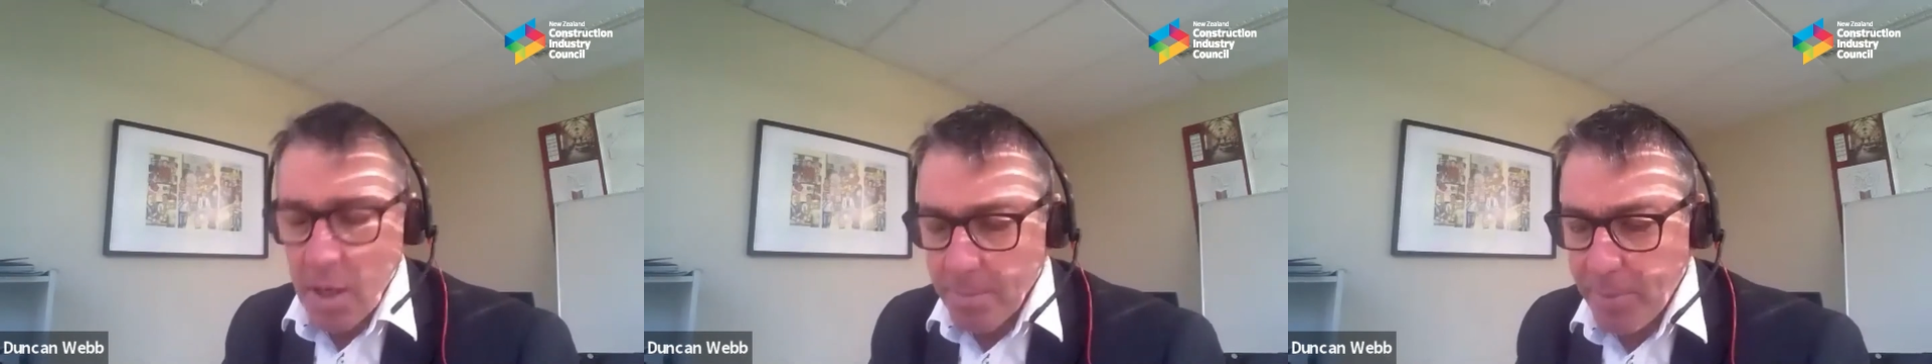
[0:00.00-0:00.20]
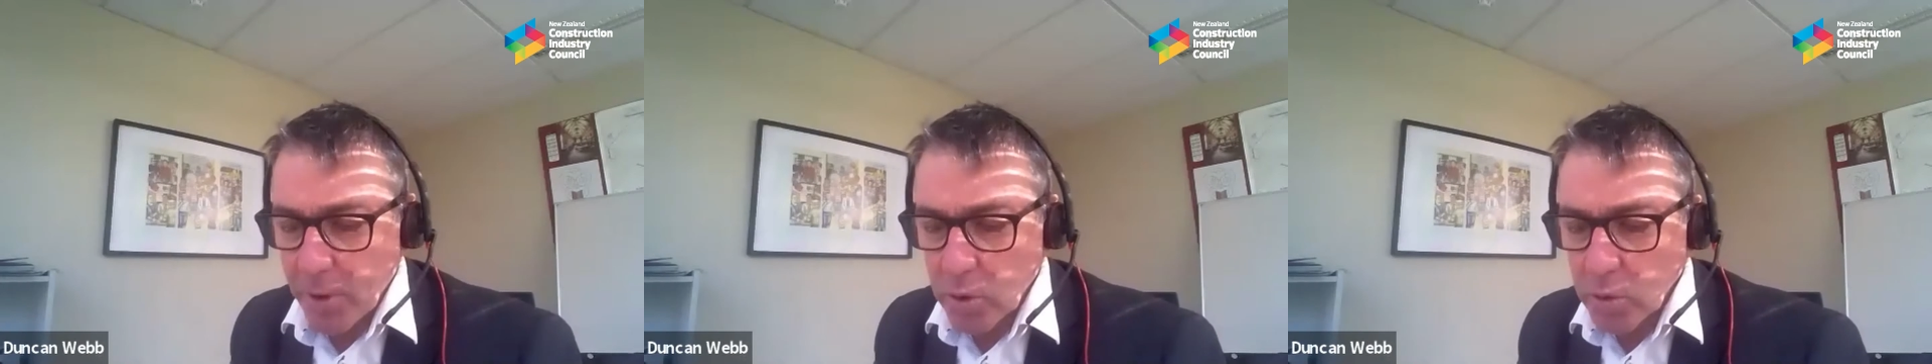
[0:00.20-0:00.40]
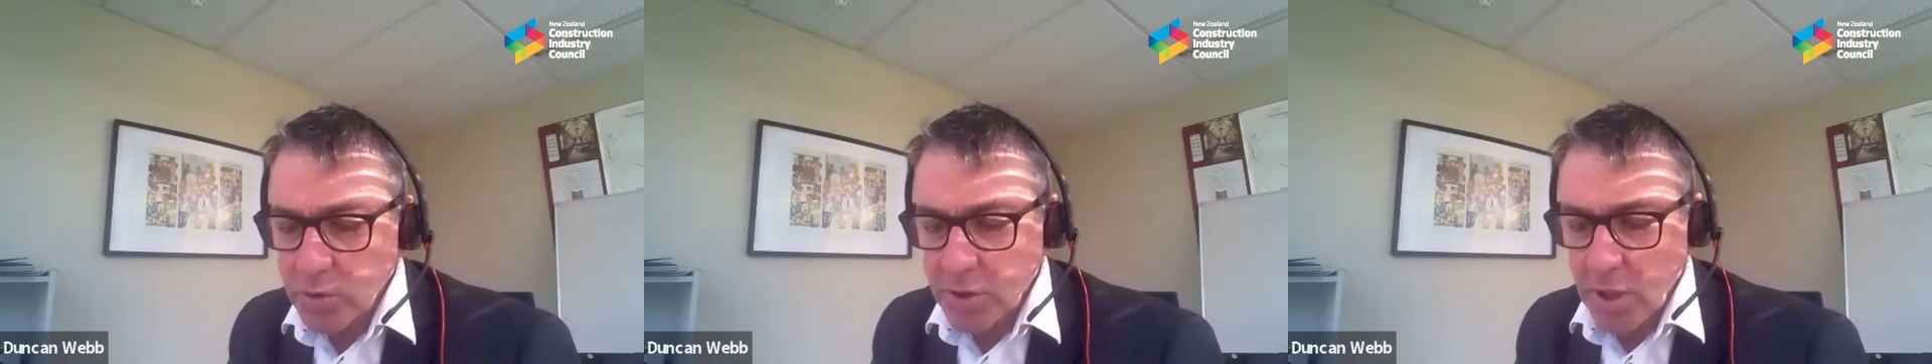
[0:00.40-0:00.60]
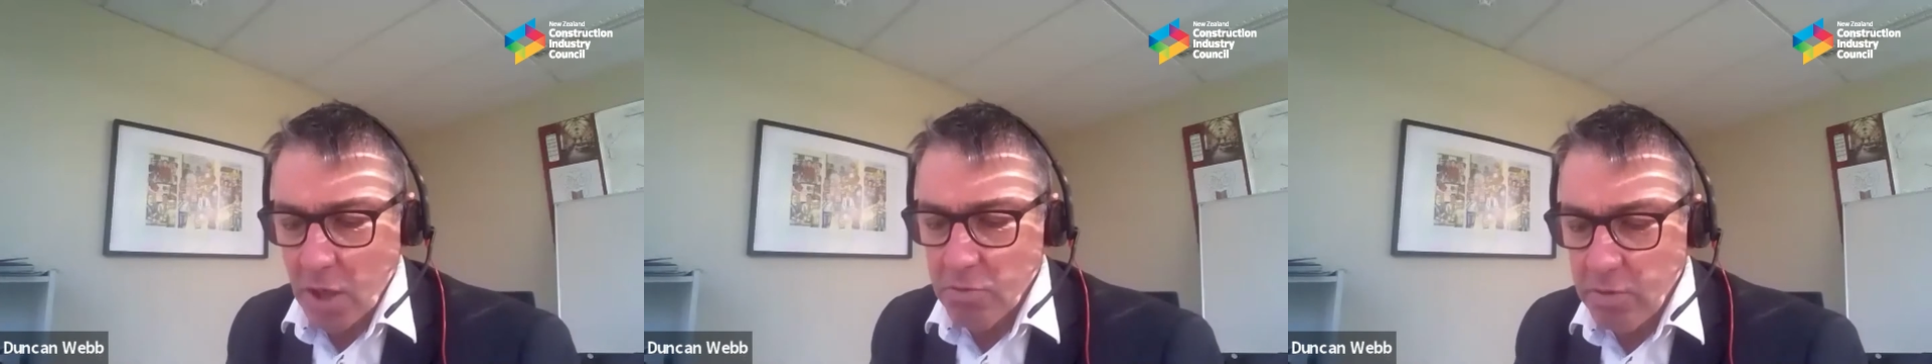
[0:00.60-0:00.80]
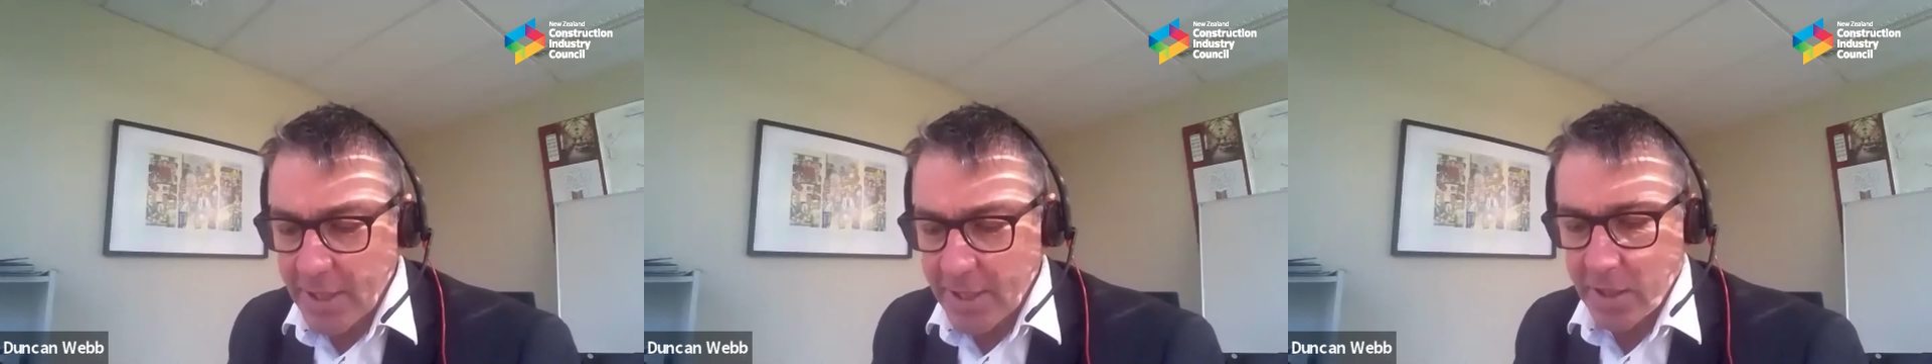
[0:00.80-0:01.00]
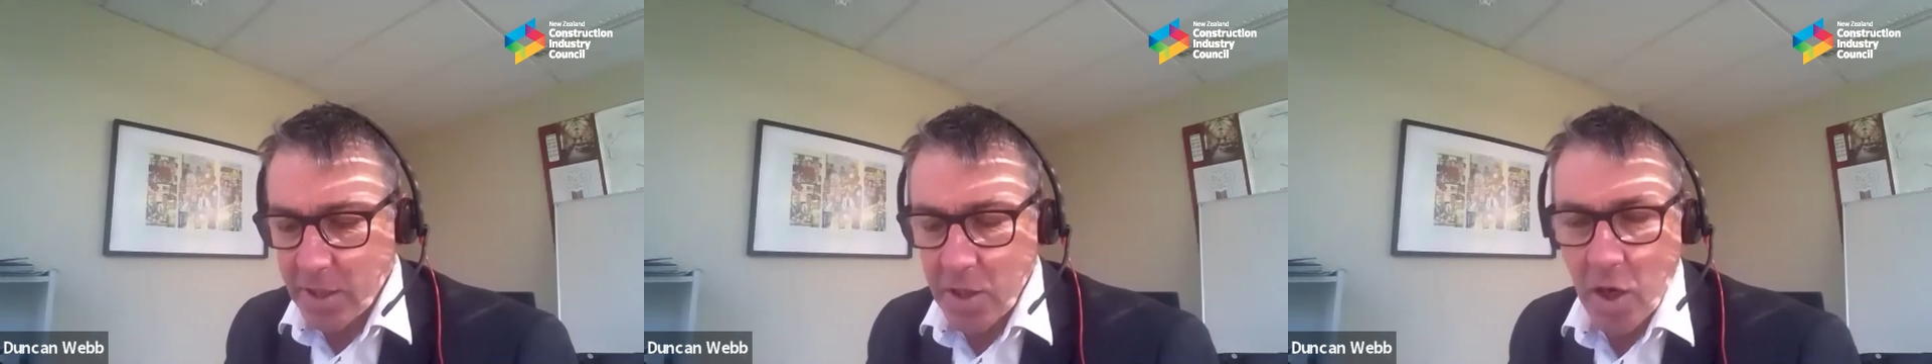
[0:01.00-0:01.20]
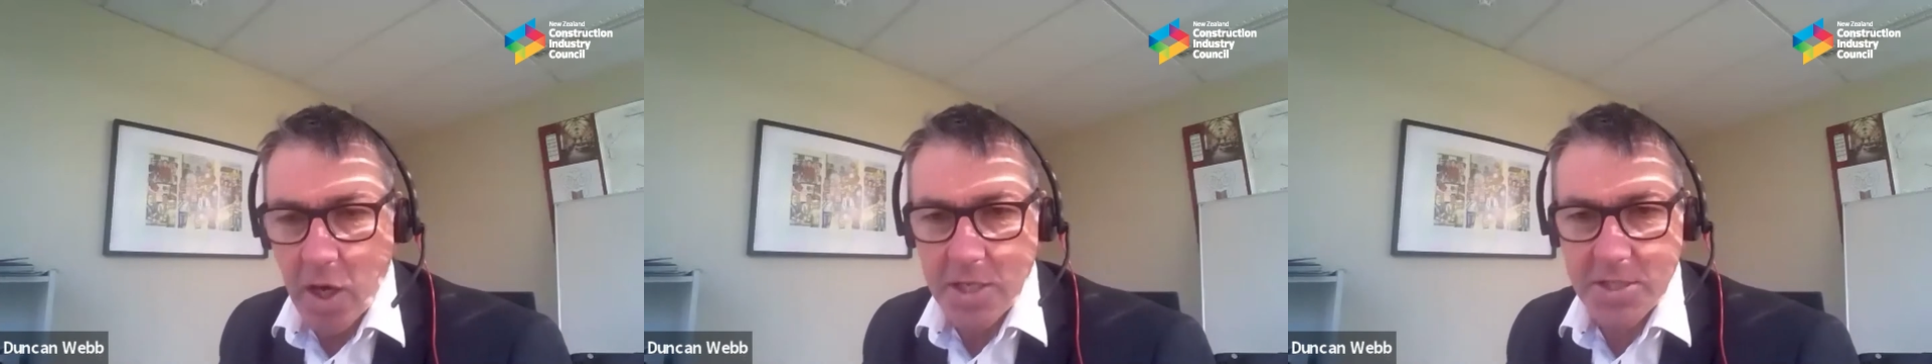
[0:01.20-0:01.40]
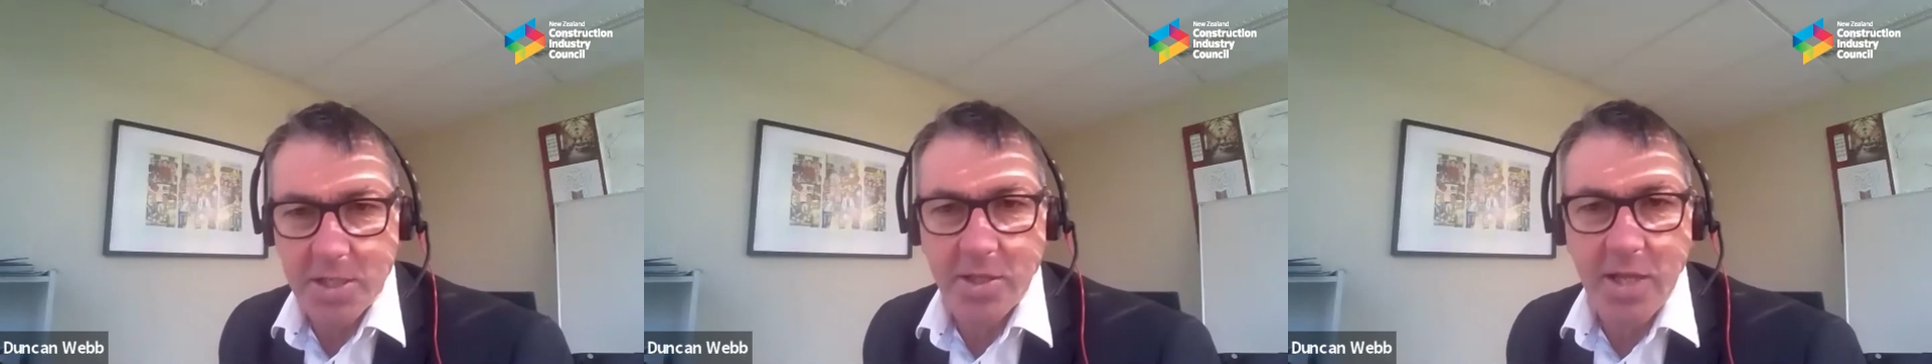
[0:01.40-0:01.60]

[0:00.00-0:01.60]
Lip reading: But also recognising